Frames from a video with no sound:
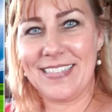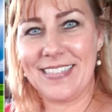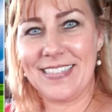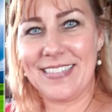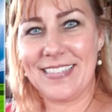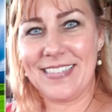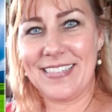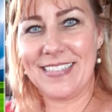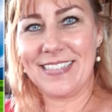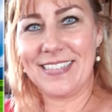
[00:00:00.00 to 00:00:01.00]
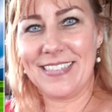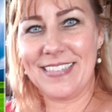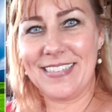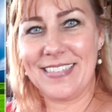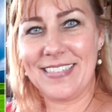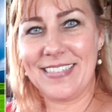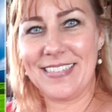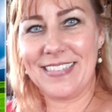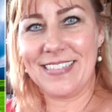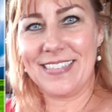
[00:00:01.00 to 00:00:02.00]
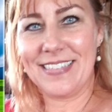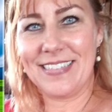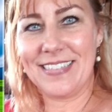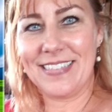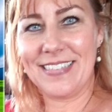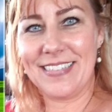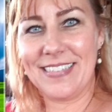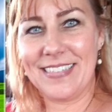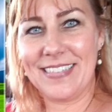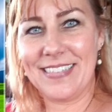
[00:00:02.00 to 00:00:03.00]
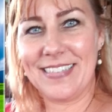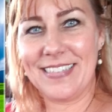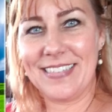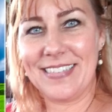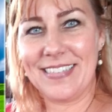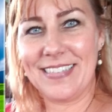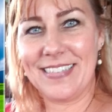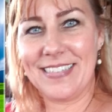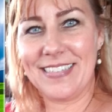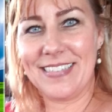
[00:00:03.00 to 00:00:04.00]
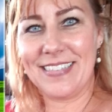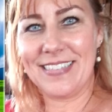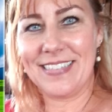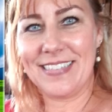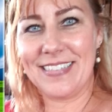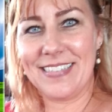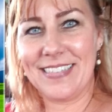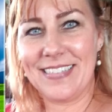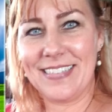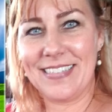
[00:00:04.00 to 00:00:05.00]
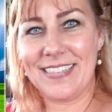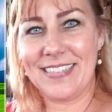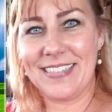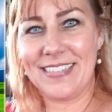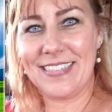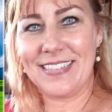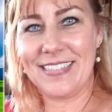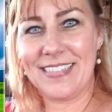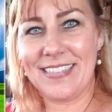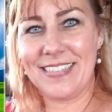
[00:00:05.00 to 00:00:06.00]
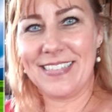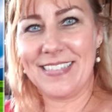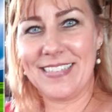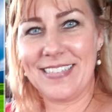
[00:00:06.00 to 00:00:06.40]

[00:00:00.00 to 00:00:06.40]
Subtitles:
(silent)